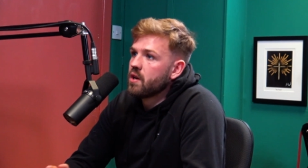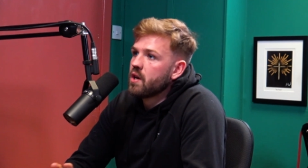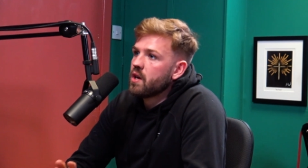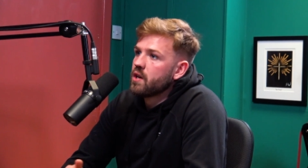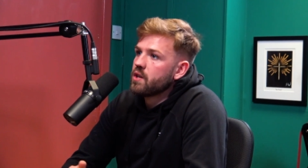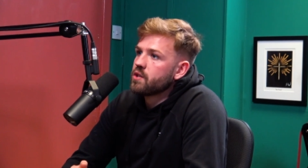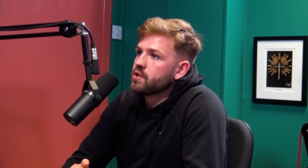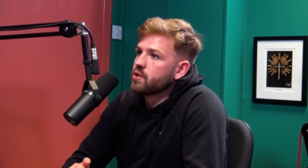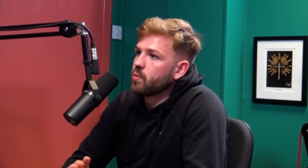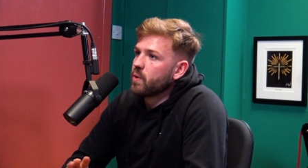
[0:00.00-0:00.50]

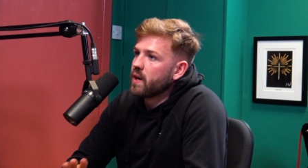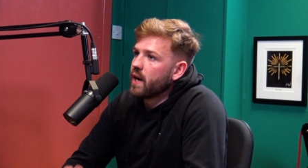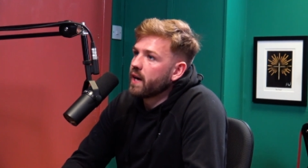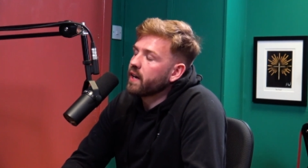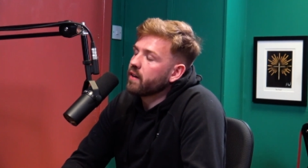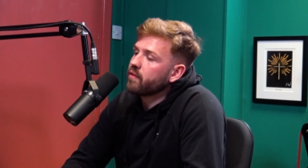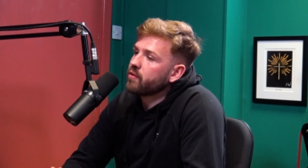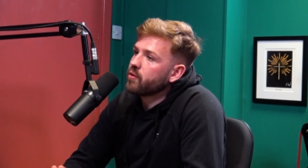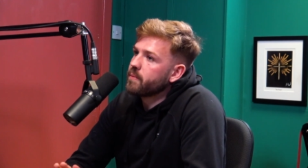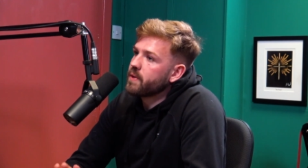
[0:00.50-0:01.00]
Yes. So when I
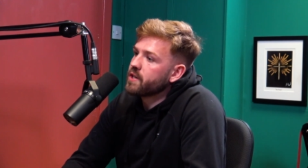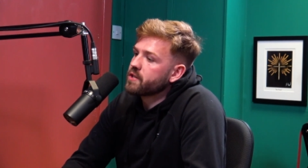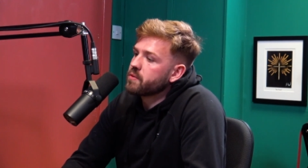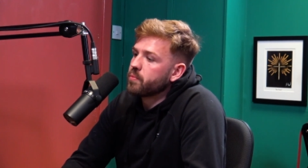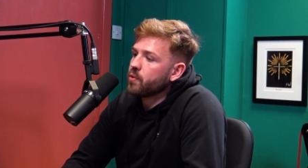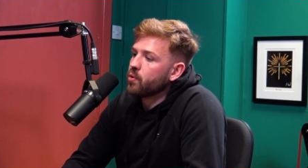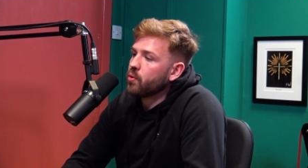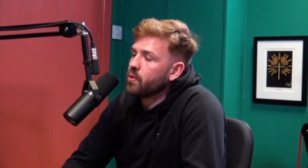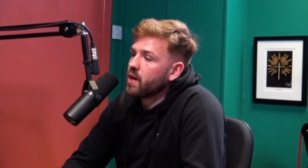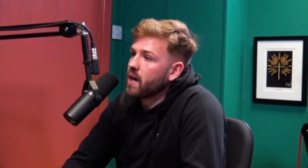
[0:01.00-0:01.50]
give them this
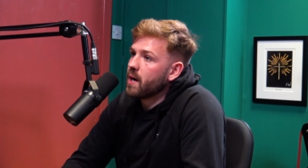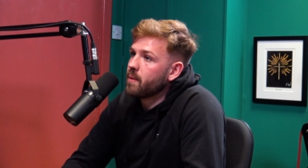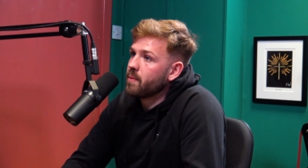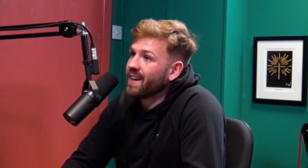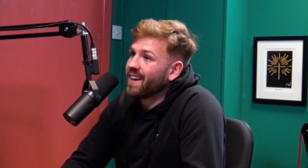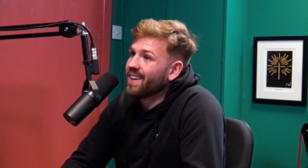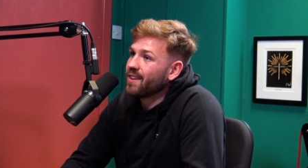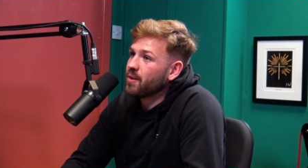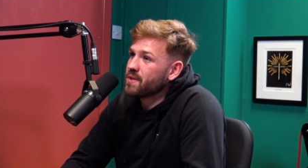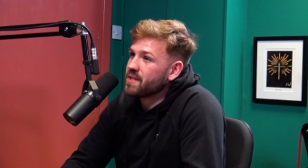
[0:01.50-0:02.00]
program, I
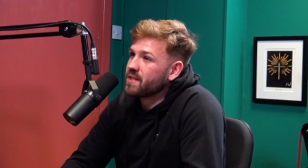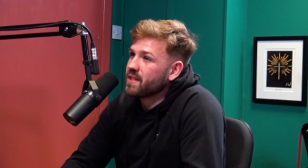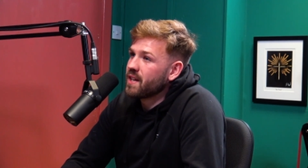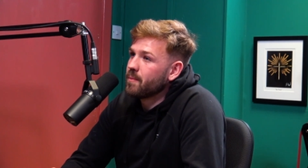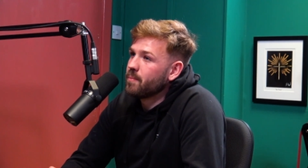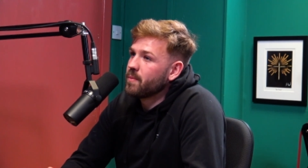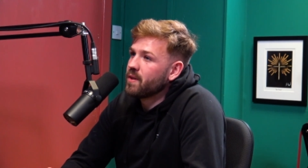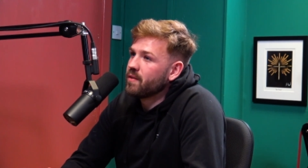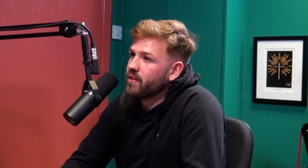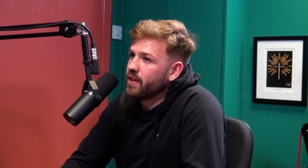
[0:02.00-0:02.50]
get them to
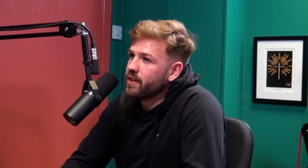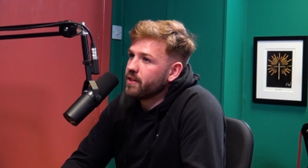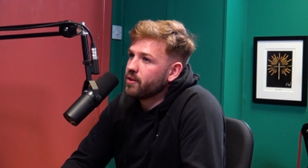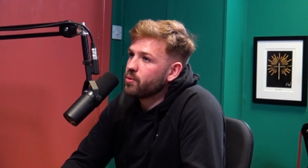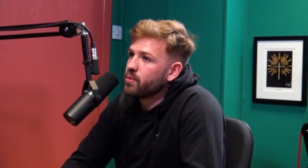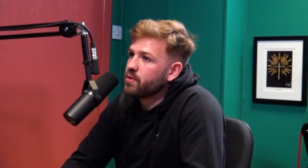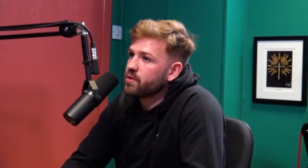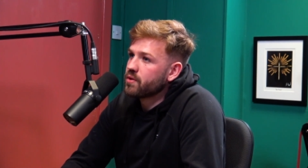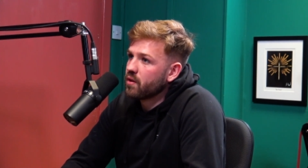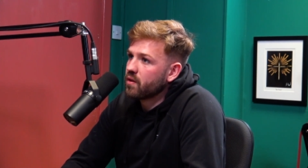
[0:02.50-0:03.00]
send me
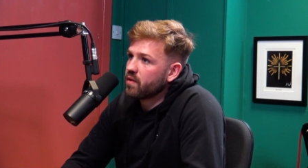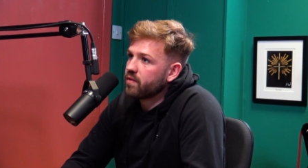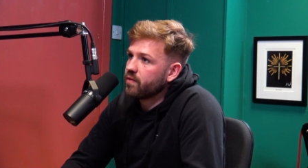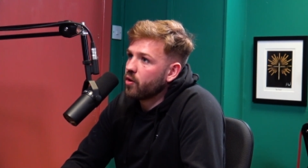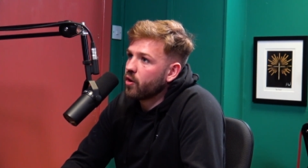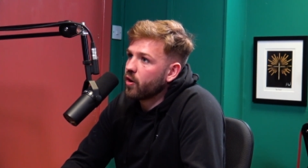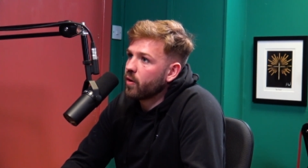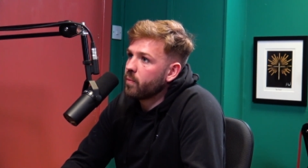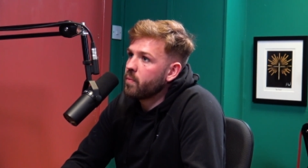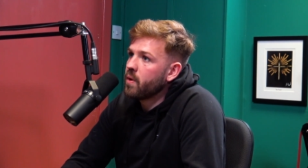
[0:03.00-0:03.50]
videos of their
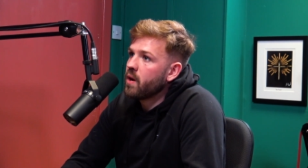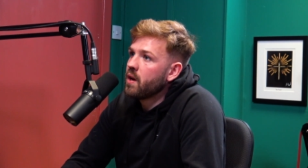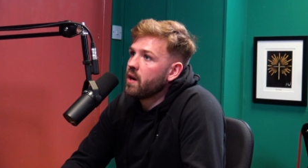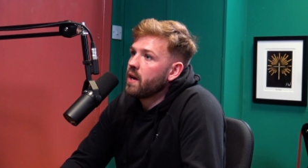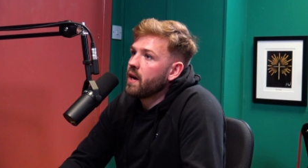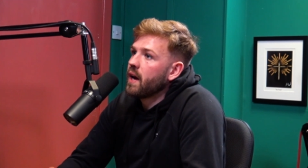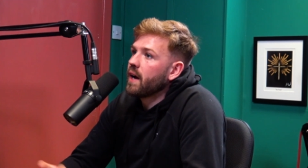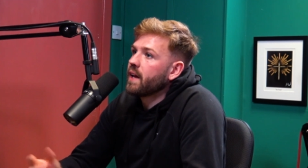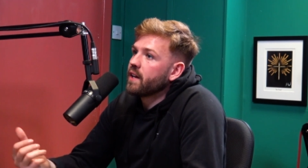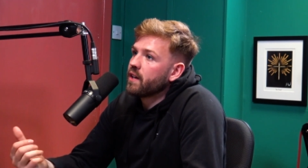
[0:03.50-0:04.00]
form,
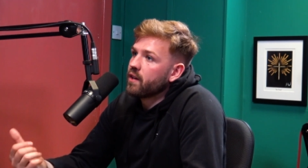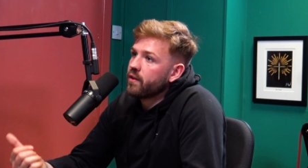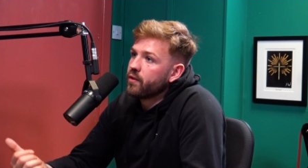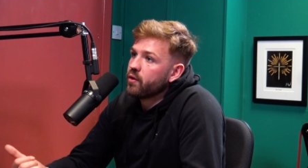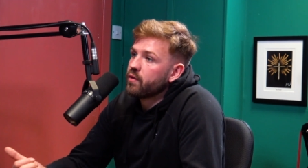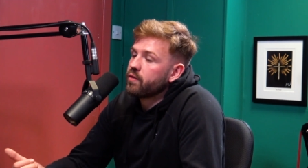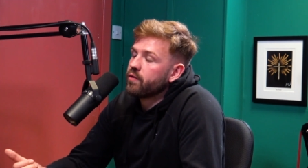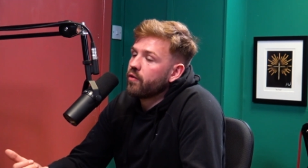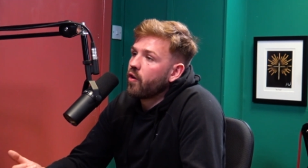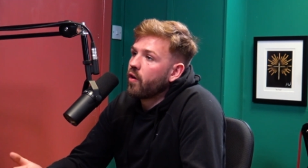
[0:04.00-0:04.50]
and then I
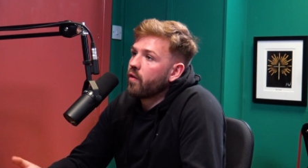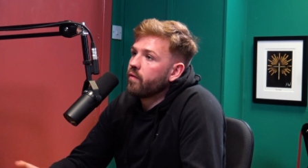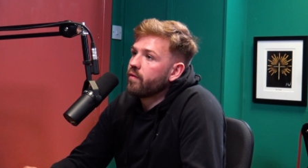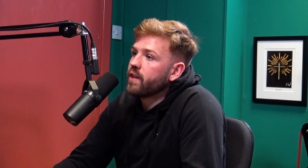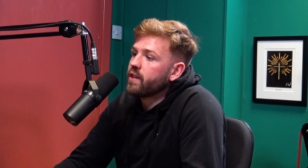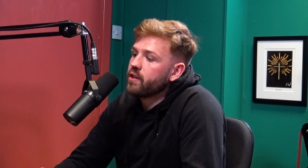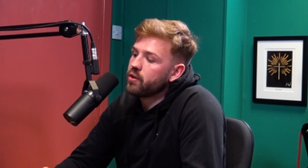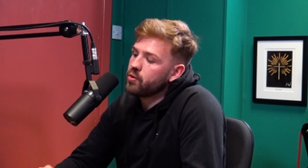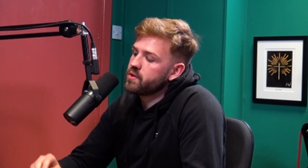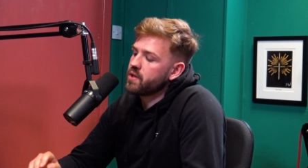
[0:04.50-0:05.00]
do form
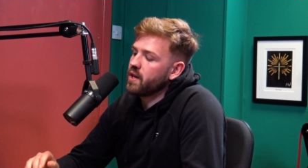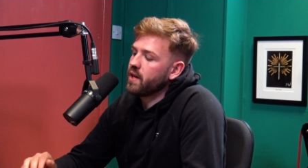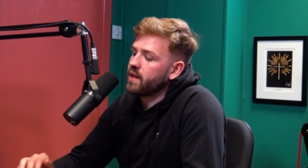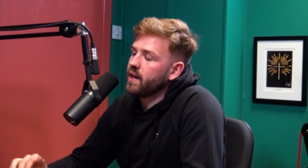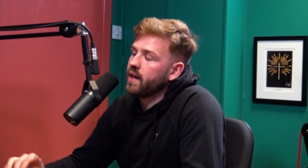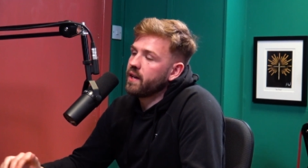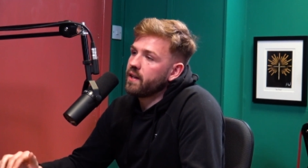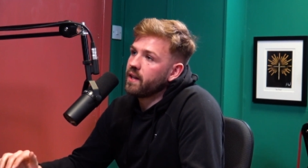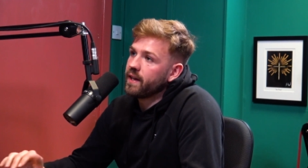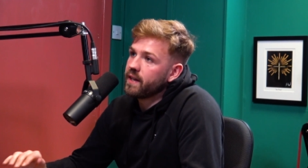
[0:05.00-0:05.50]
videos, and
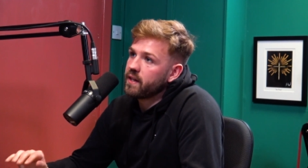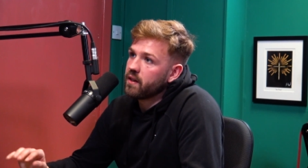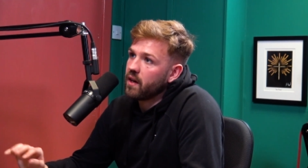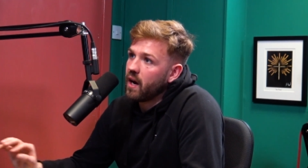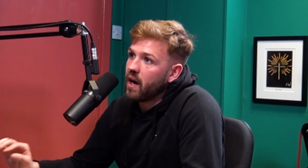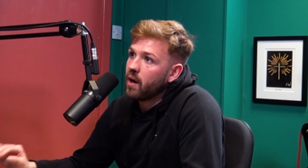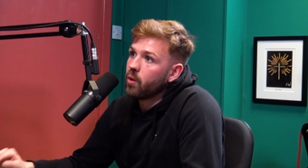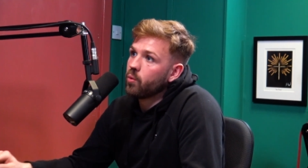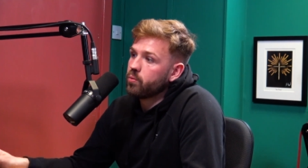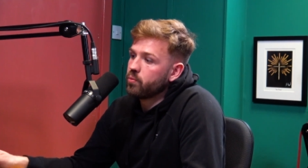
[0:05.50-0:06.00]
then like
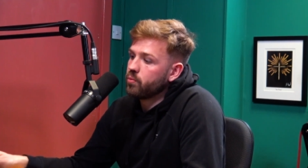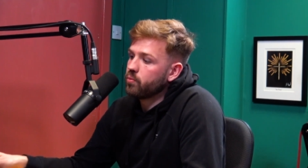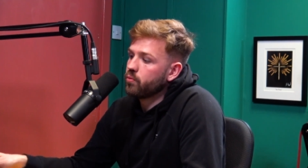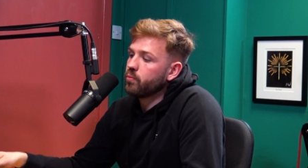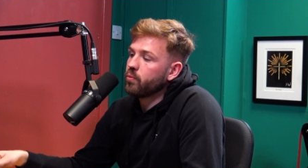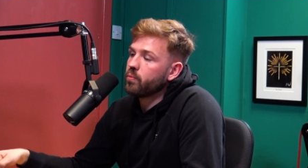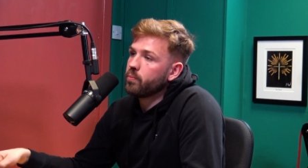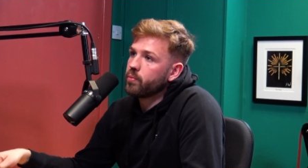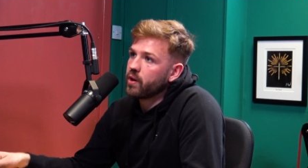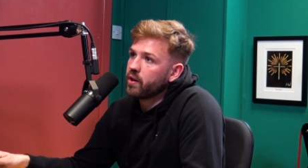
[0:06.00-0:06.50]
I'll
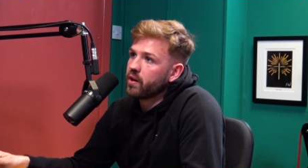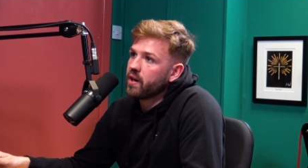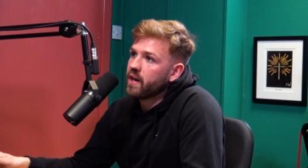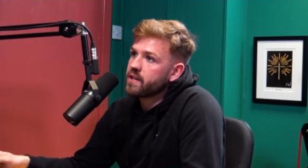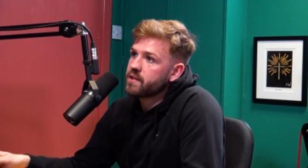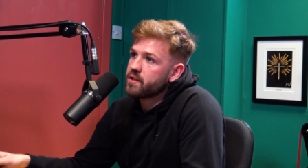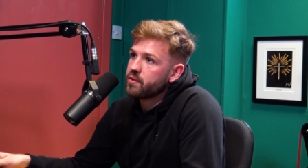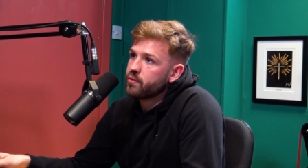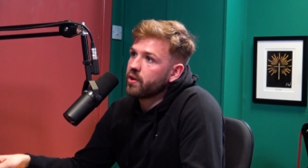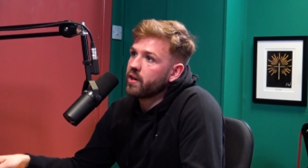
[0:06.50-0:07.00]

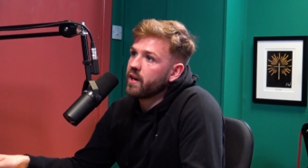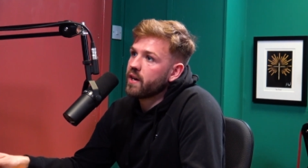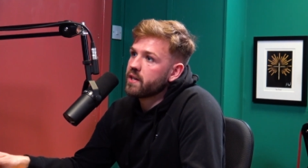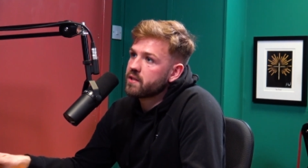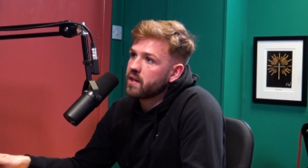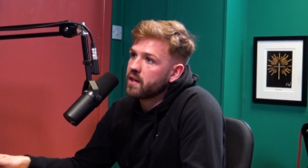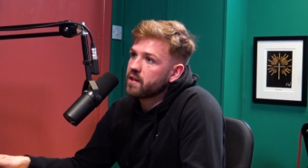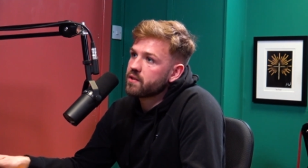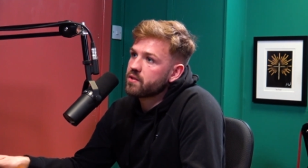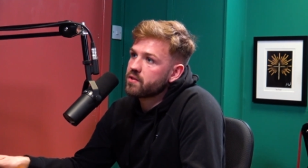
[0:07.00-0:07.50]
progress and
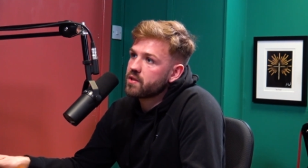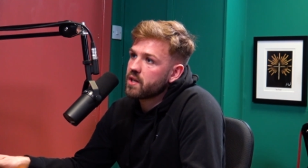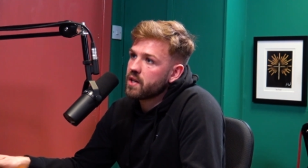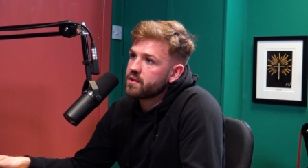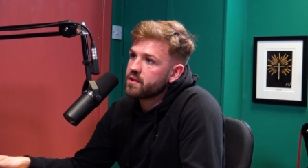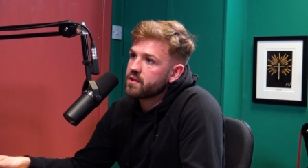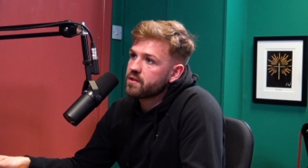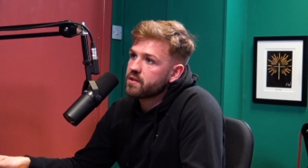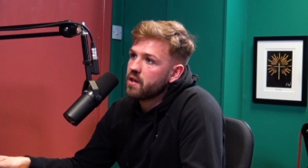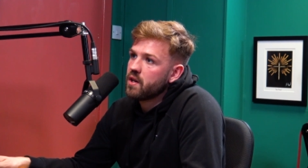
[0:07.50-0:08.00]
regress
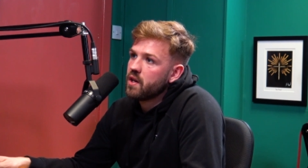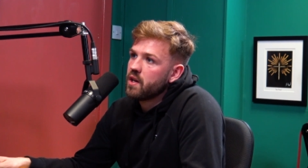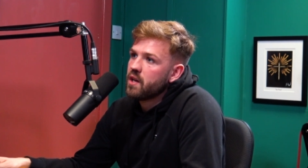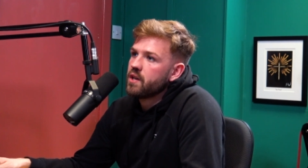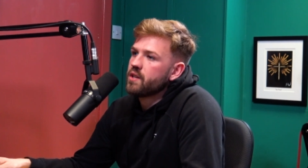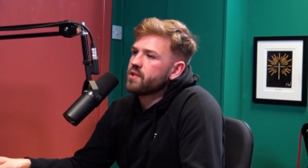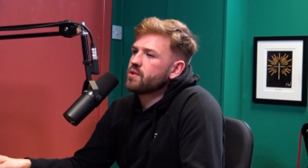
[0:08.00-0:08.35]
exercises. Right.